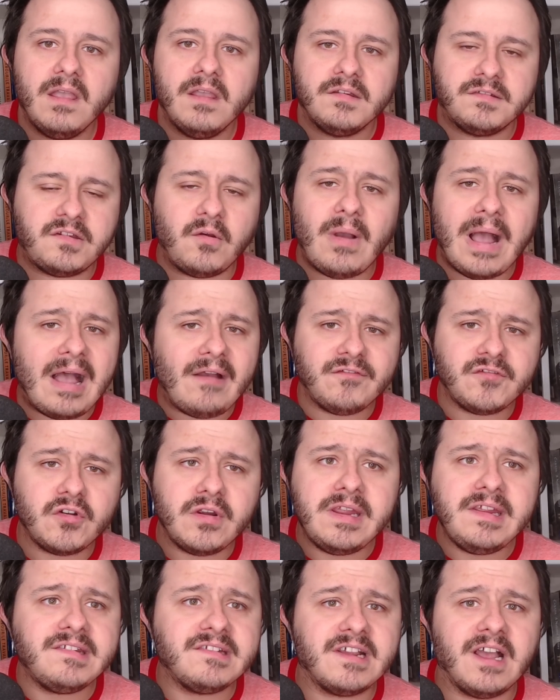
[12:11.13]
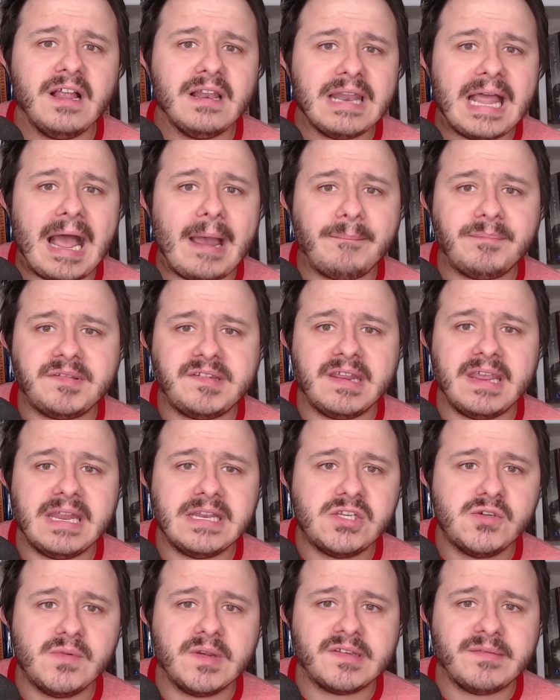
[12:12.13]
So after he's collapsing
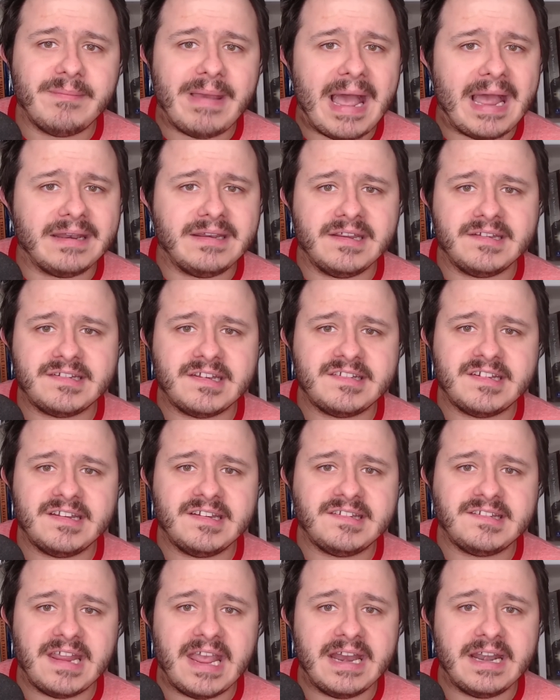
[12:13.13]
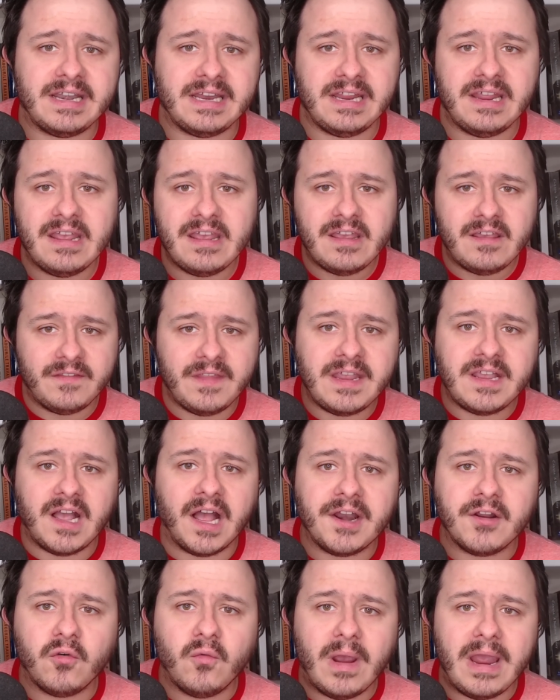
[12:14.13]
into his madness, his insanity, they
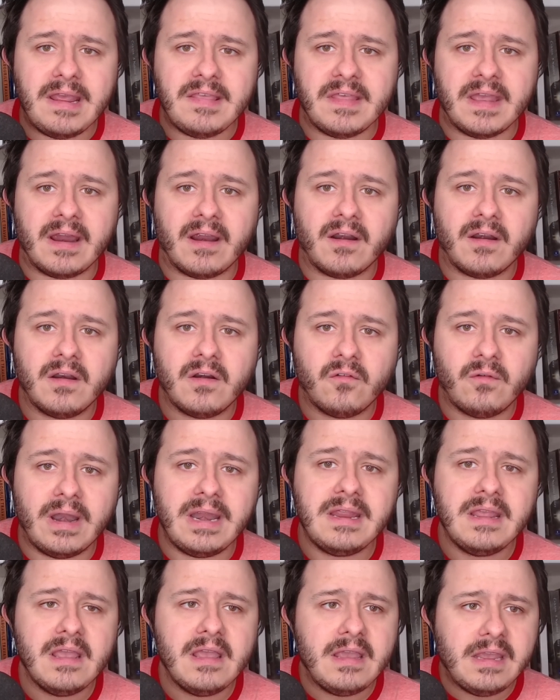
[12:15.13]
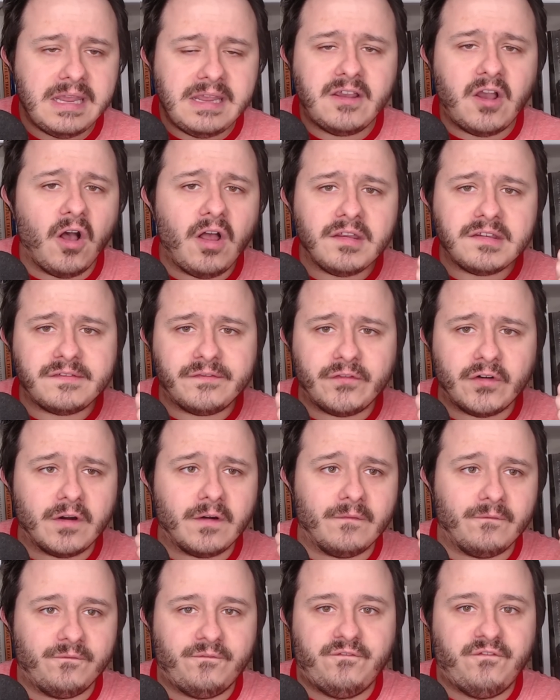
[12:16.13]
cut away there, right? He calls
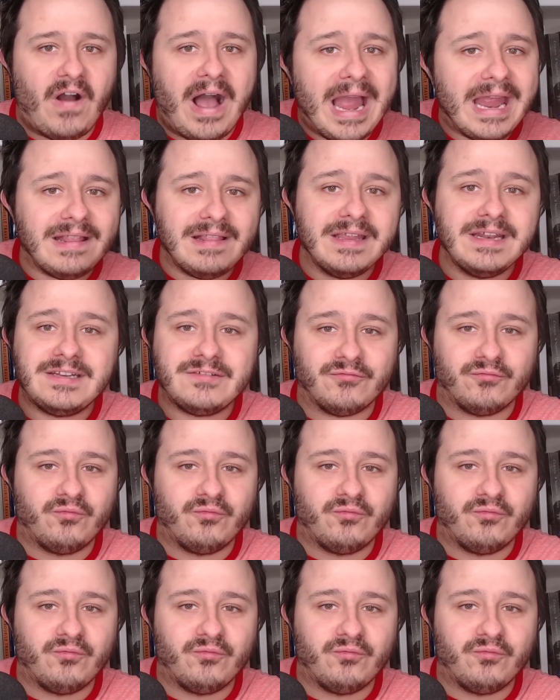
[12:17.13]
for violent